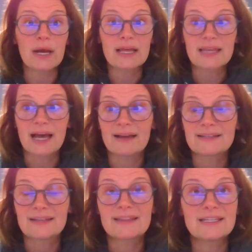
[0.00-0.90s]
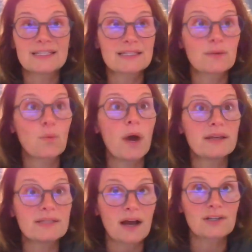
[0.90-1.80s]
that this one
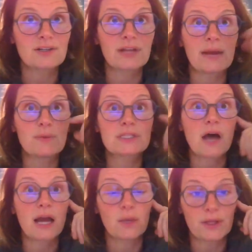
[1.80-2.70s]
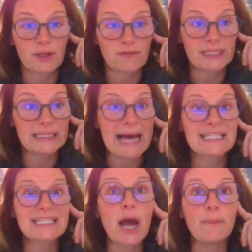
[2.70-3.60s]
doctor that I was talking with over the
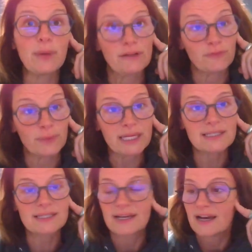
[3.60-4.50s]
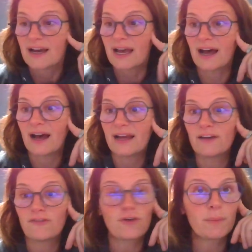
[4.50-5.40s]
last couple of weeks
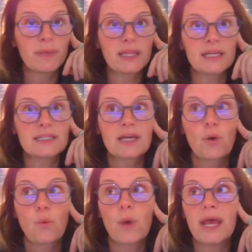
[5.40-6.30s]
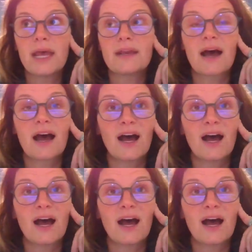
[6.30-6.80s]
informed me that when